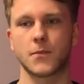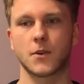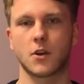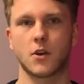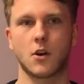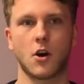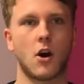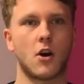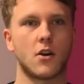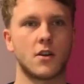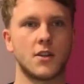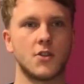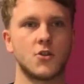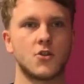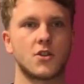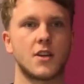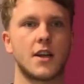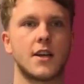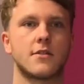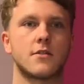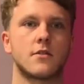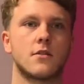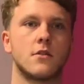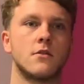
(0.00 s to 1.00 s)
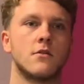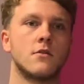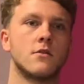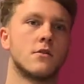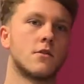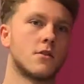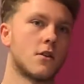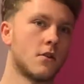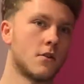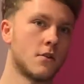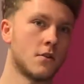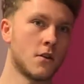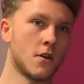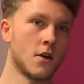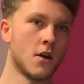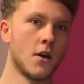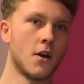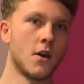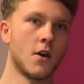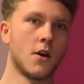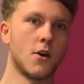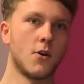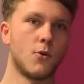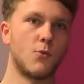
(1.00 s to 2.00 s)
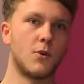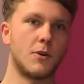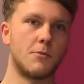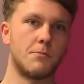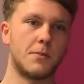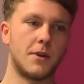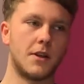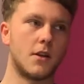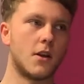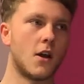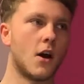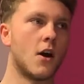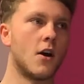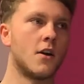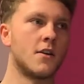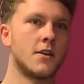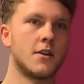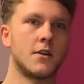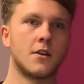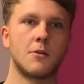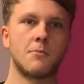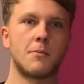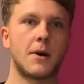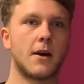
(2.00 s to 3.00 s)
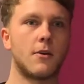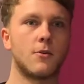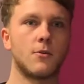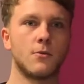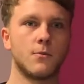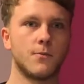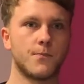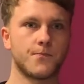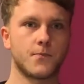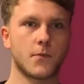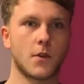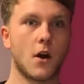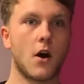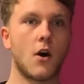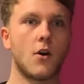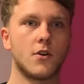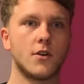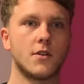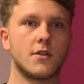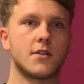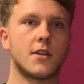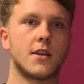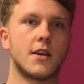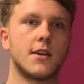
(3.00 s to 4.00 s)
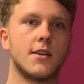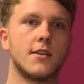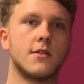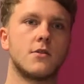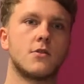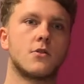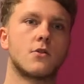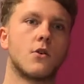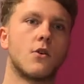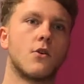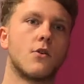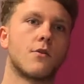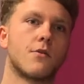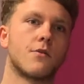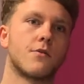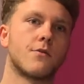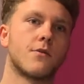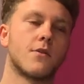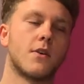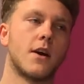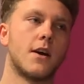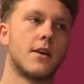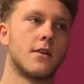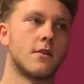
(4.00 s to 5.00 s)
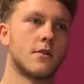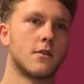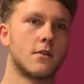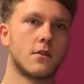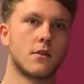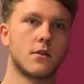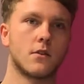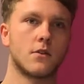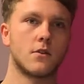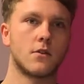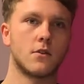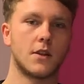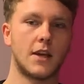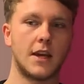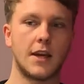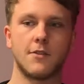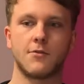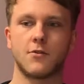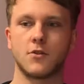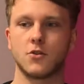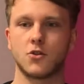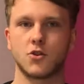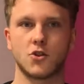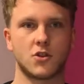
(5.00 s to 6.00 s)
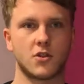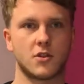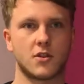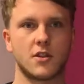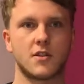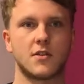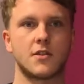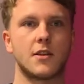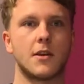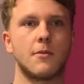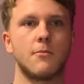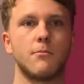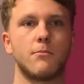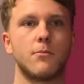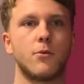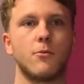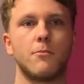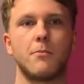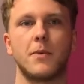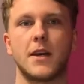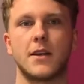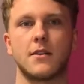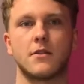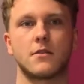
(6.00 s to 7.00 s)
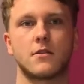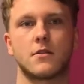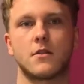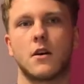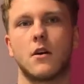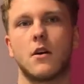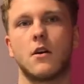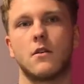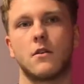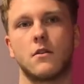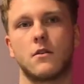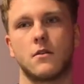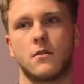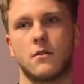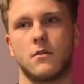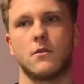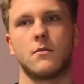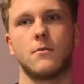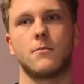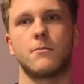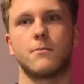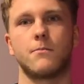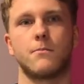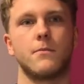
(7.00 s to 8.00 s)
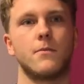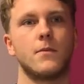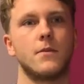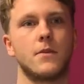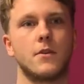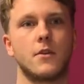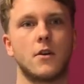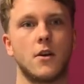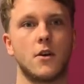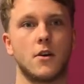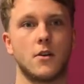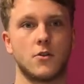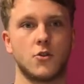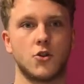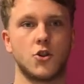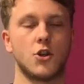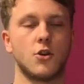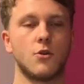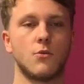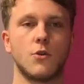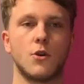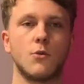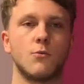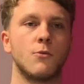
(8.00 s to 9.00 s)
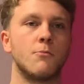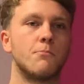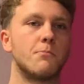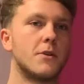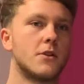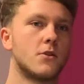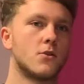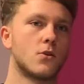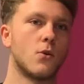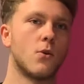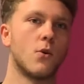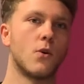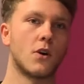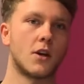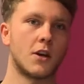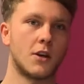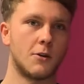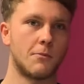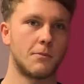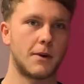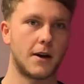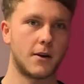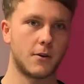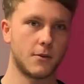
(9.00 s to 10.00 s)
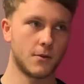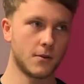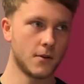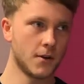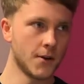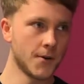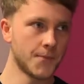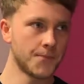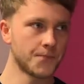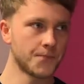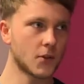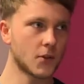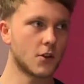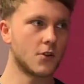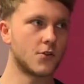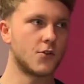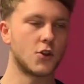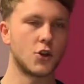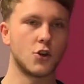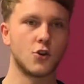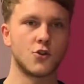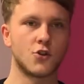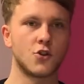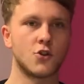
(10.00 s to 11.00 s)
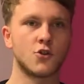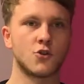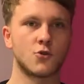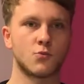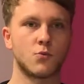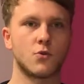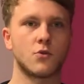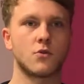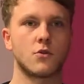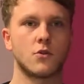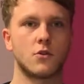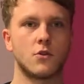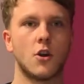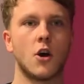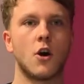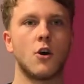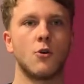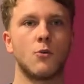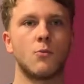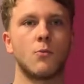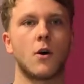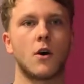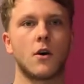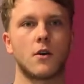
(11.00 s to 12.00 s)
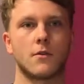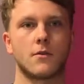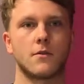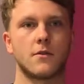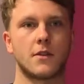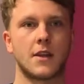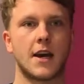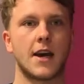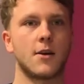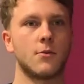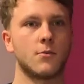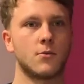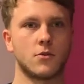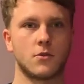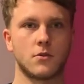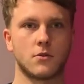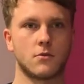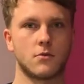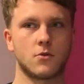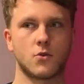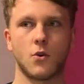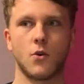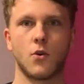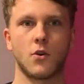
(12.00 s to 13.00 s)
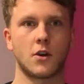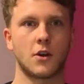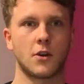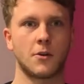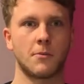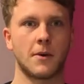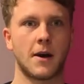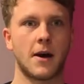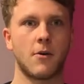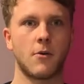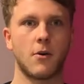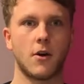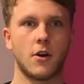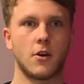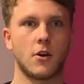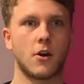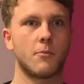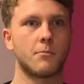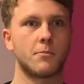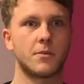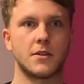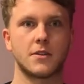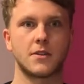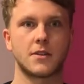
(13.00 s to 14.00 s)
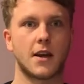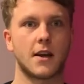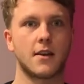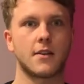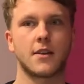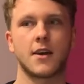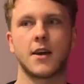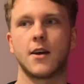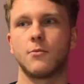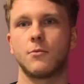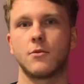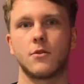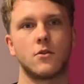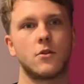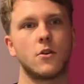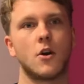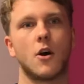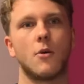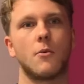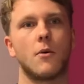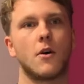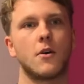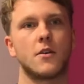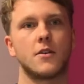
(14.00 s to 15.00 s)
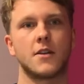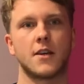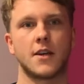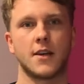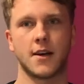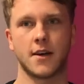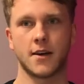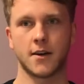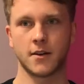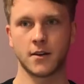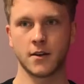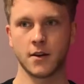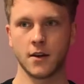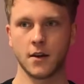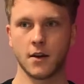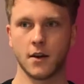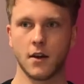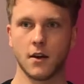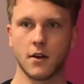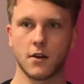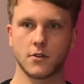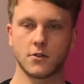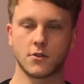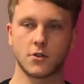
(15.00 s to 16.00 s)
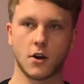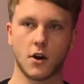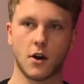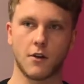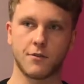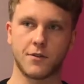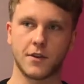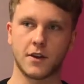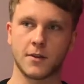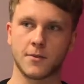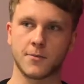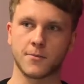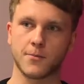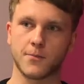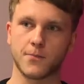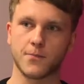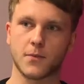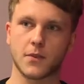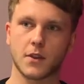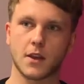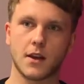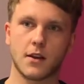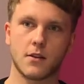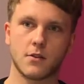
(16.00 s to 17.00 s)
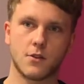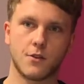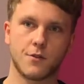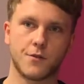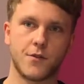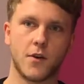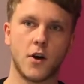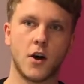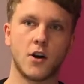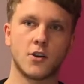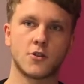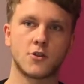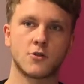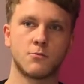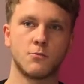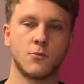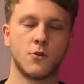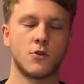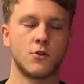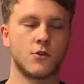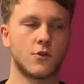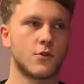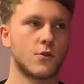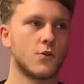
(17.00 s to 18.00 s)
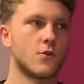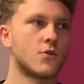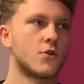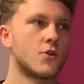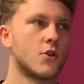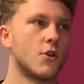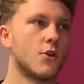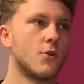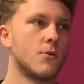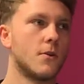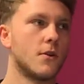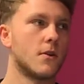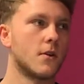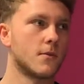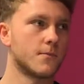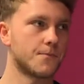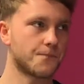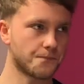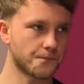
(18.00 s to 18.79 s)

college lessons and we'd be learning about IT stuff, and even just the simple bits that the tutor would be talking about, the others would know what they was talking about and I'd be sat there with no idea. So I think the first month or two